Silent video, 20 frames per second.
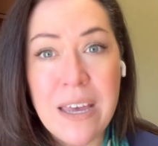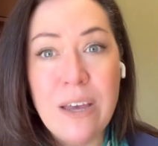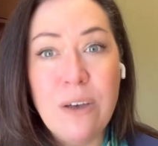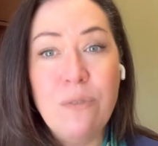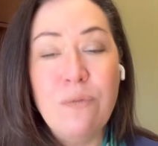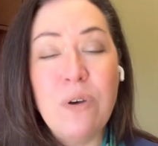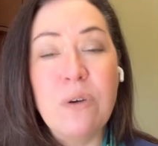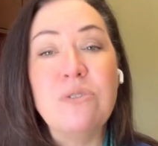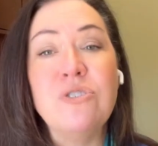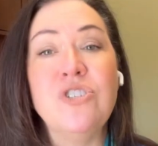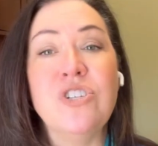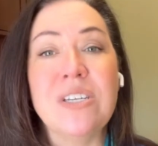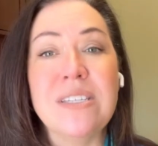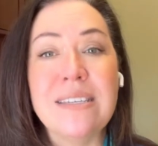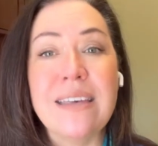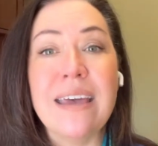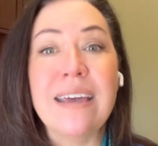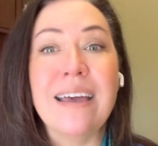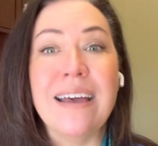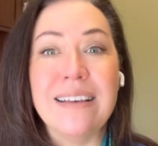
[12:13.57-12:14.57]
folks just
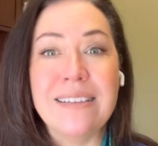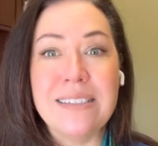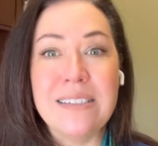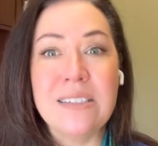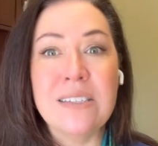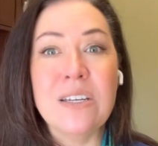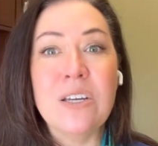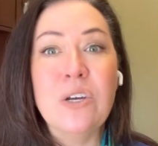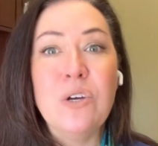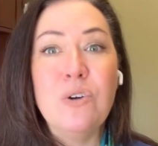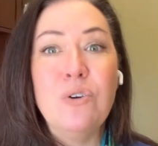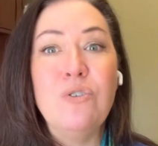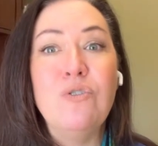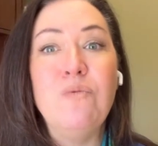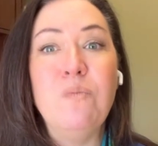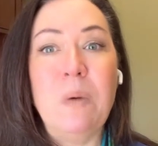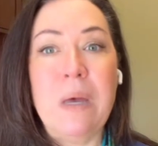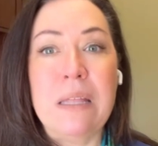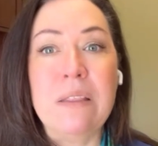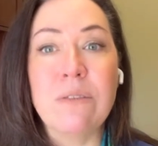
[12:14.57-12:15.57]
like us
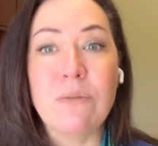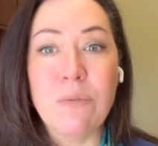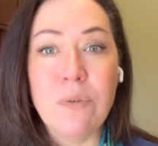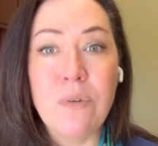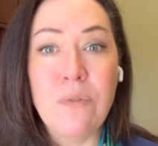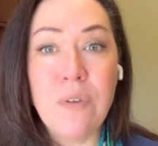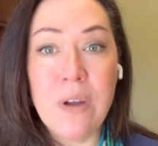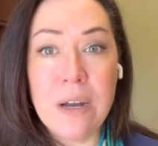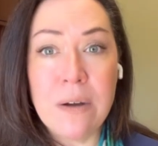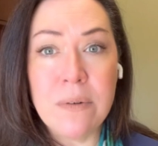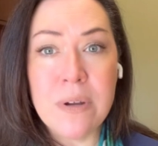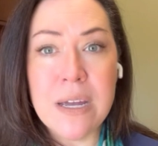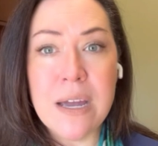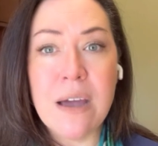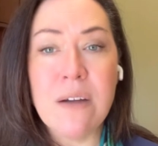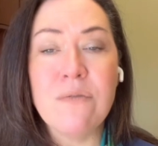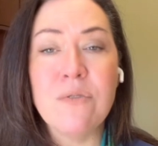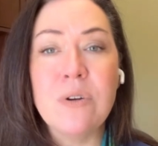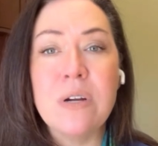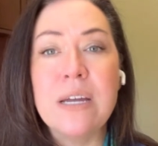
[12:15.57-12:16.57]
who've been through affair
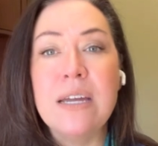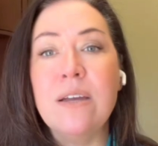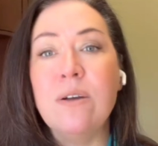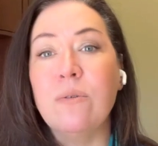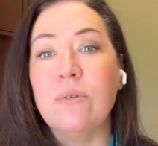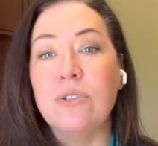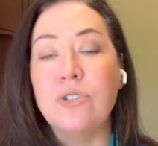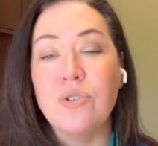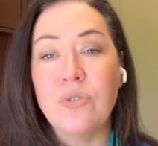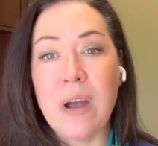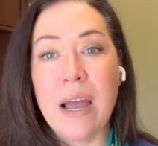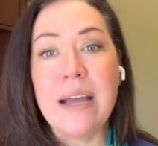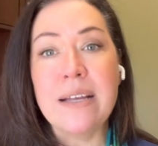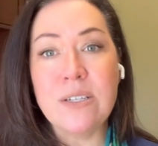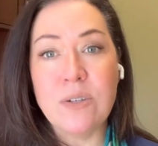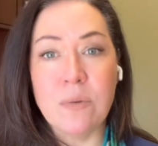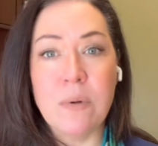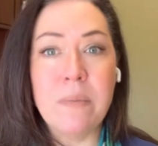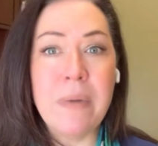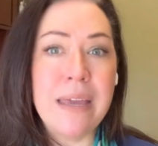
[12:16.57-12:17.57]
recovery, who are trying
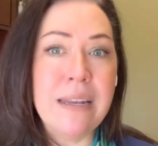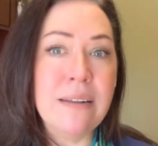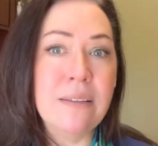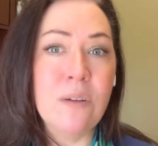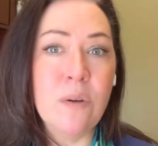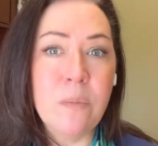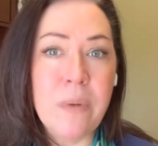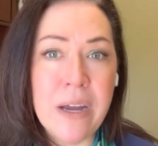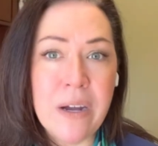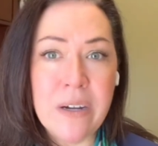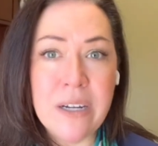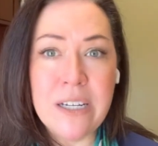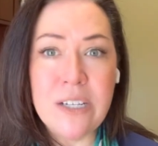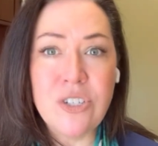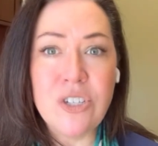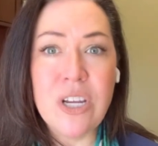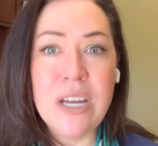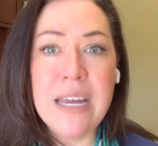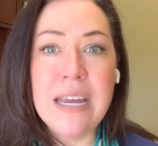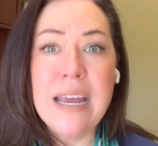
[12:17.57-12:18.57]
to remain in their
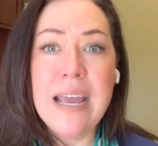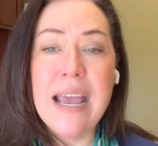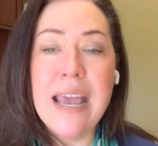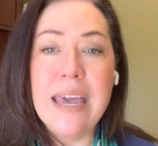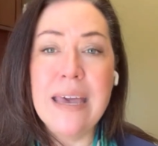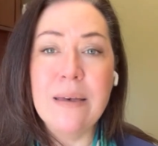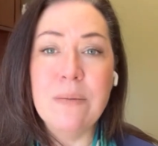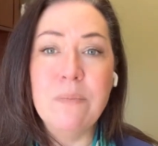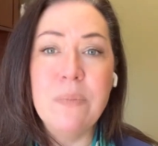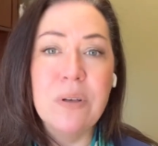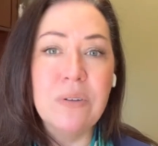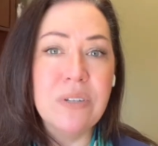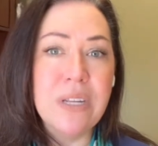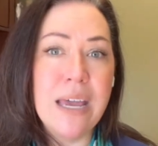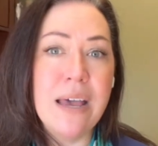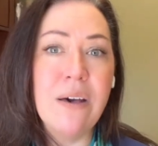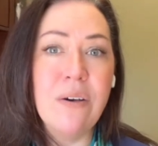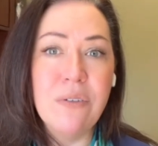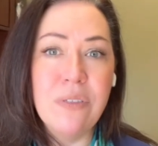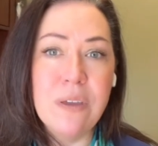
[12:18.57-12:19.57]
marriage and build a
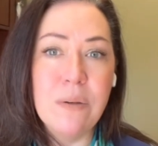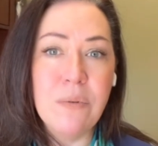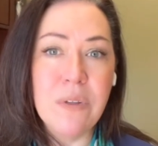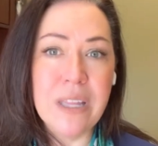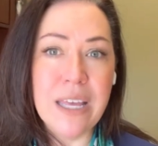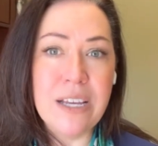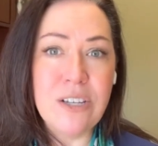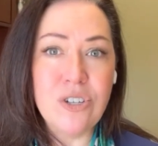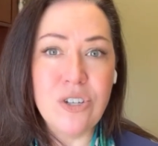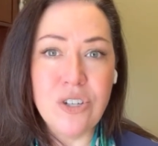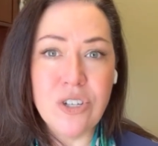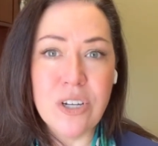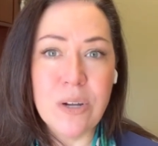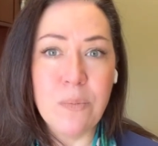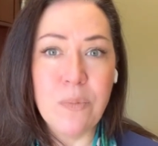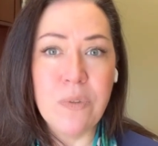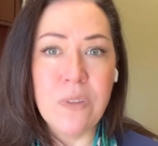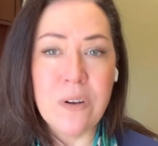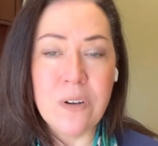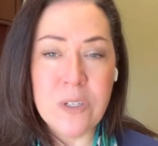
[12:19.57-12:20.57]
healthy
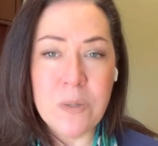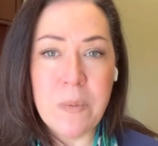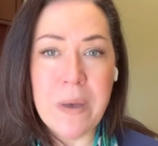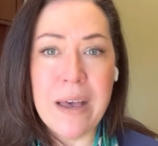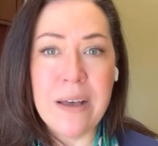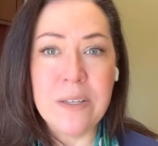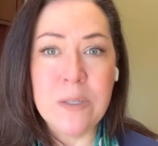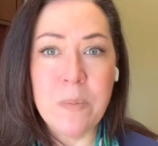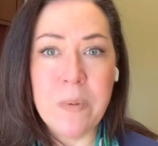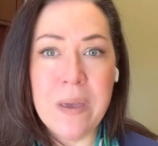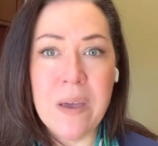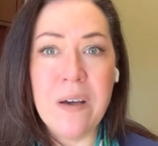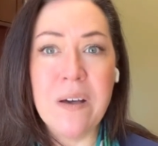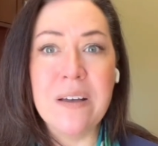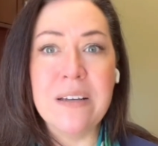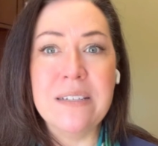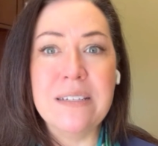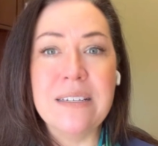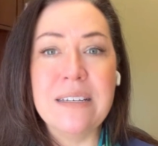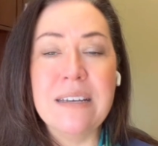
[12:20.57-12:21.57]
relationship with our spouse
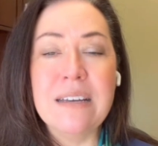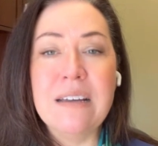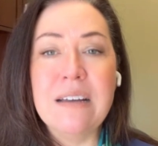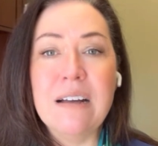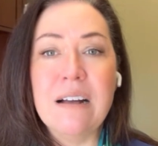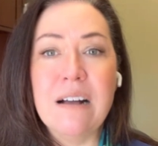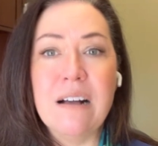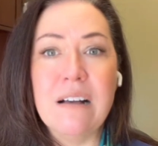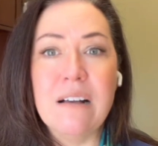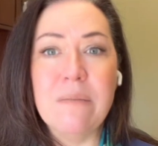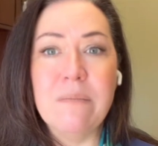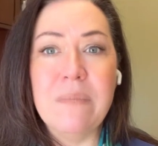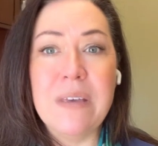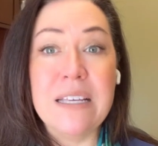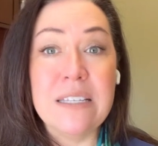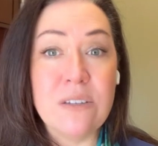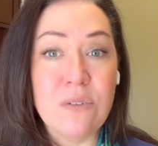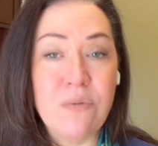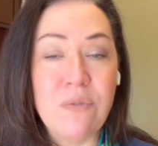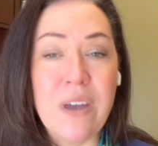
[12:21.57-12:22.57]
beyond um,
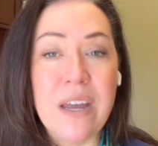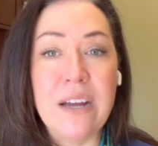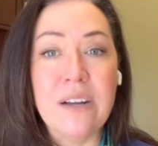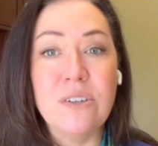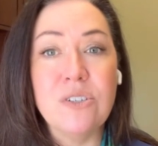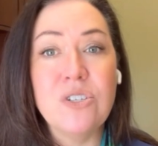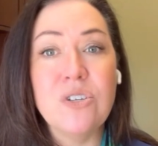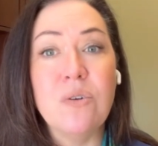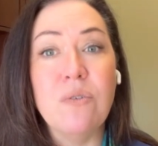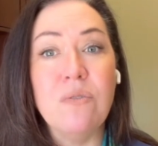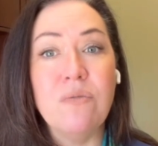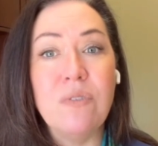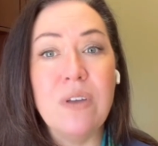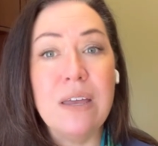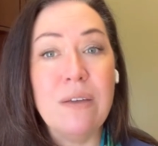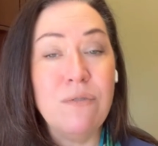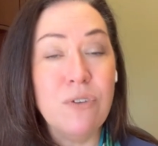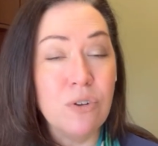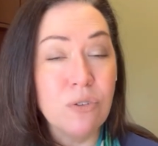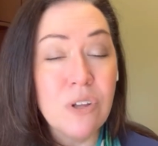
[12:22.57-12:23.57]
his affair. So if,
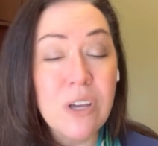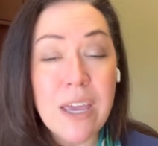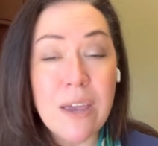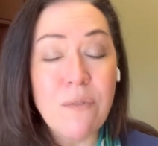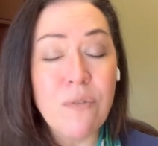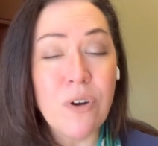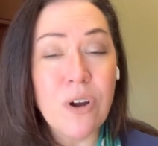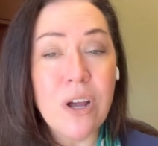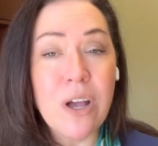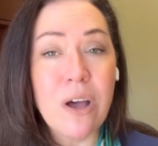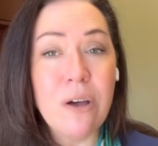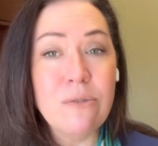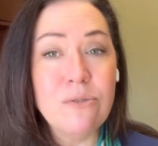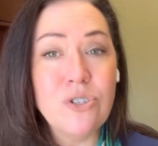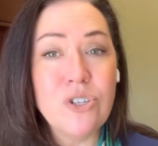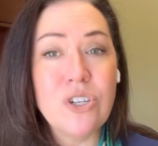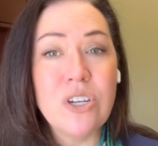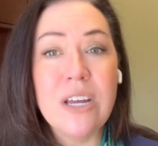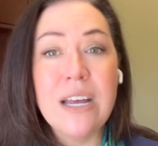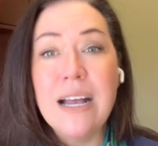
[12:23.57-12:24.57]
if you're looking for a
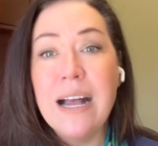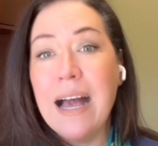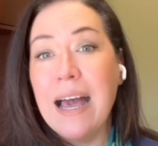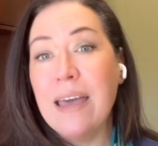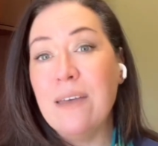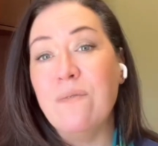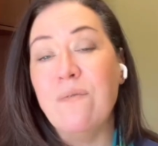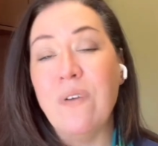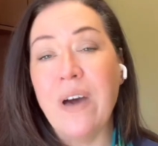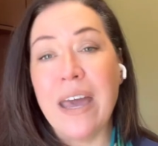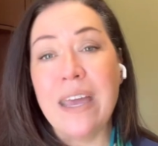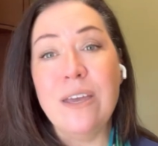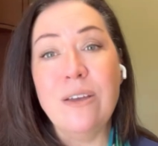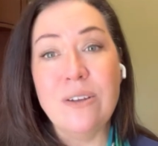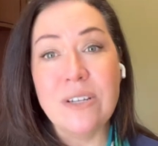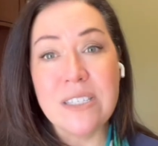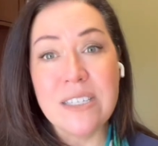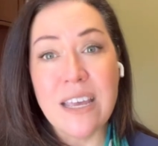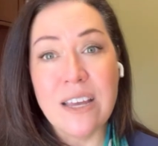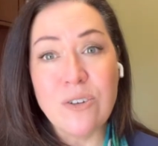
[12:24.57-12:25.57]
coach, I invite you
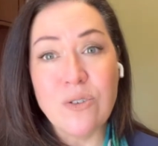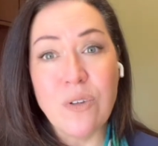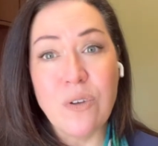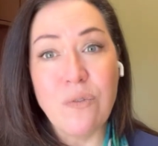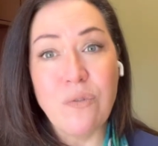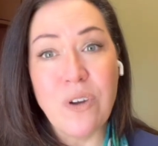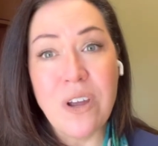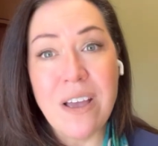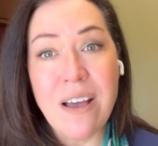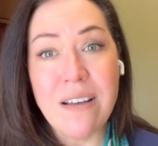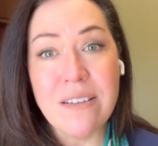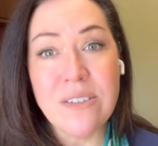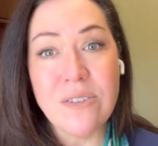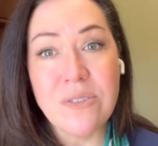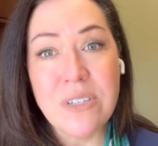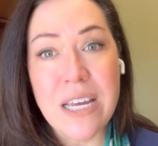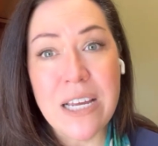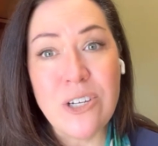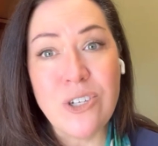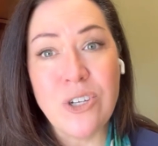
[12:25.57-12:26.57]
to schedule a free
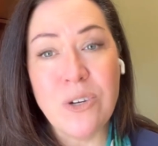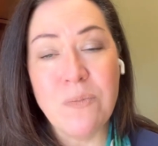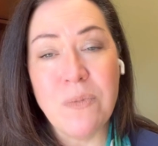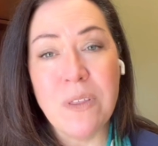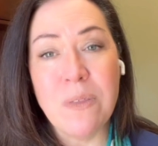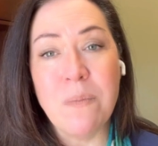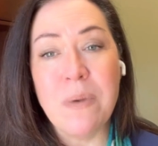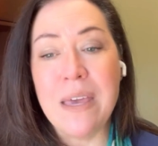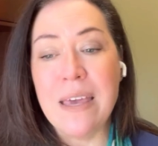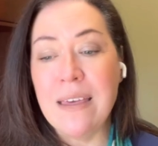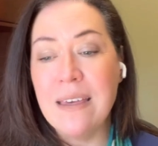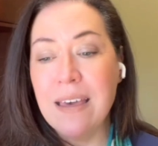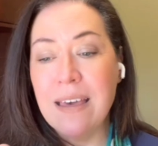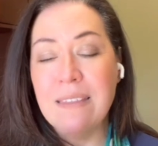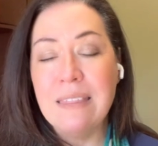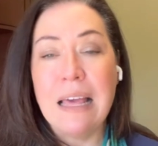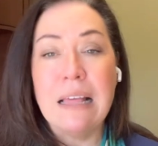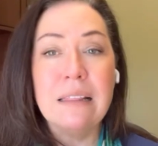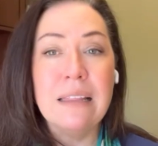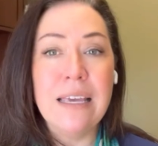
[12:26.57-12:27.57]
consultation with me.
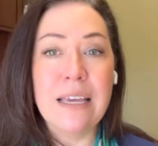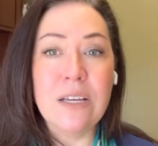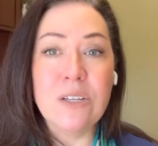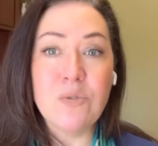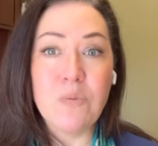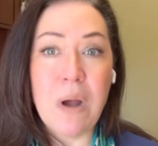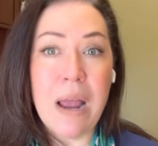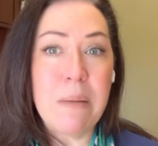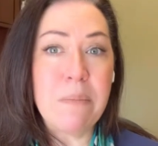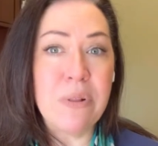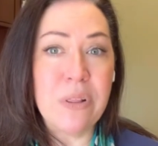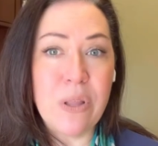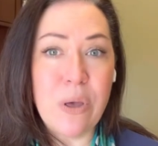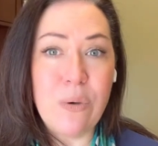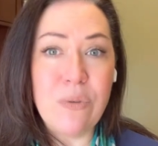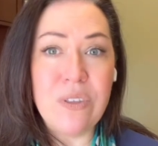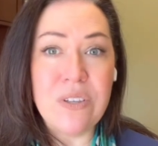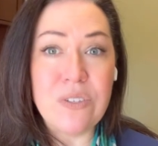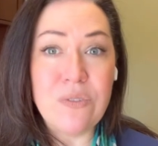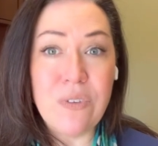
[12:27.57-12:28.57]
That link is right below
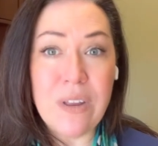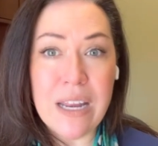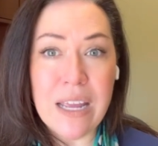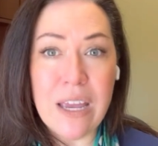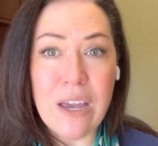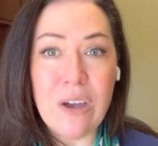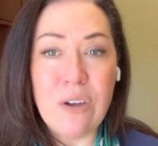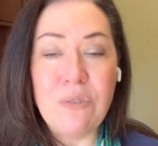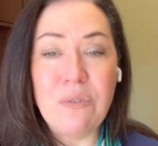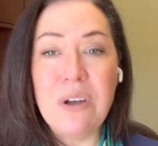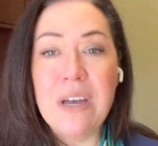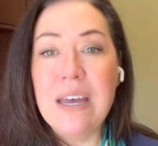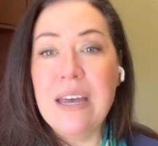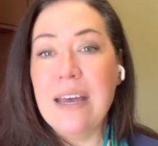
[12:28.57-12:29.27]
this video.